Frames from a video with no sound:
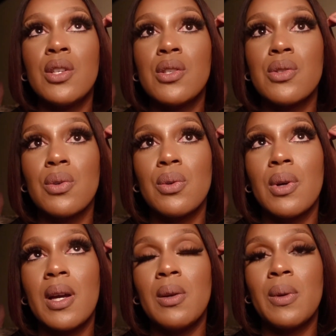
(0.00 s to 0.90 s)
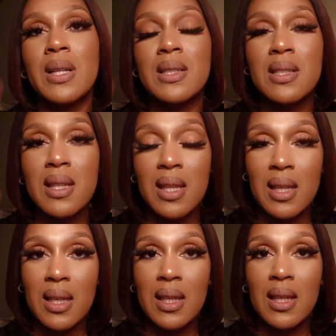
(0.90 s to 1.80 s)
So I went
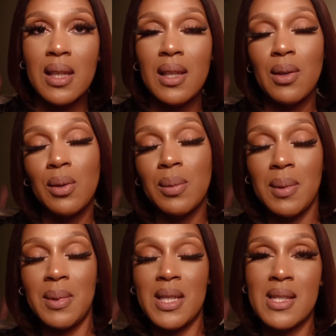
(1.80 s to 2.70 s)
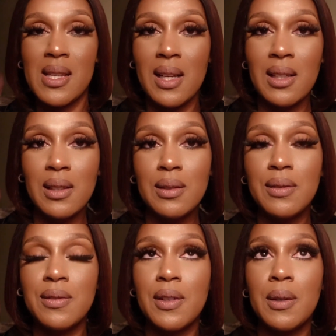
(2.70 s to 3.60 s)
there all by
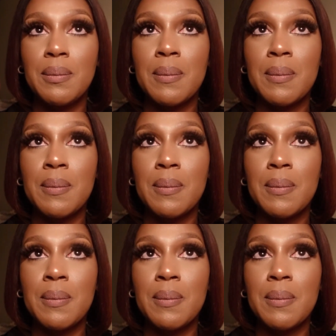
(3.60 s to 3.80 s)
myself.